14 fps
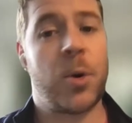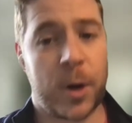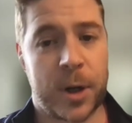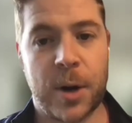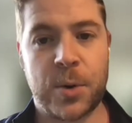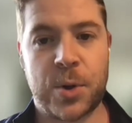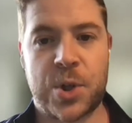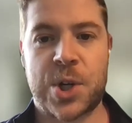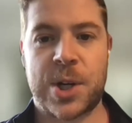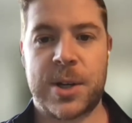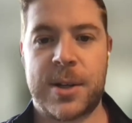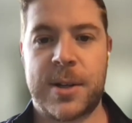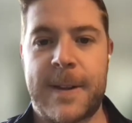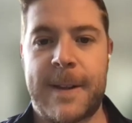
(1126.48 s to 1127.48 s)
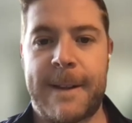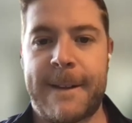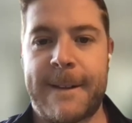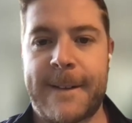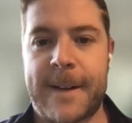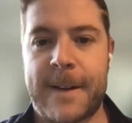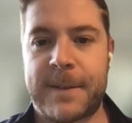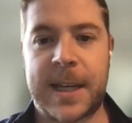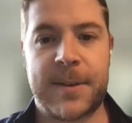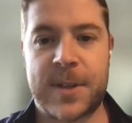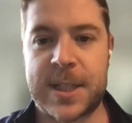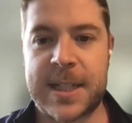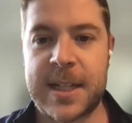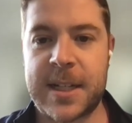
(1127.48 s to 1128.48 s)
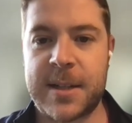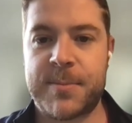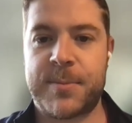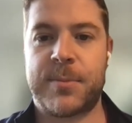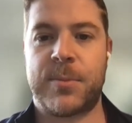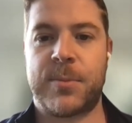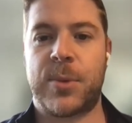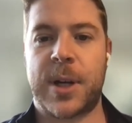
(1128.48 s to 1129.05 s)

or coach of a given team.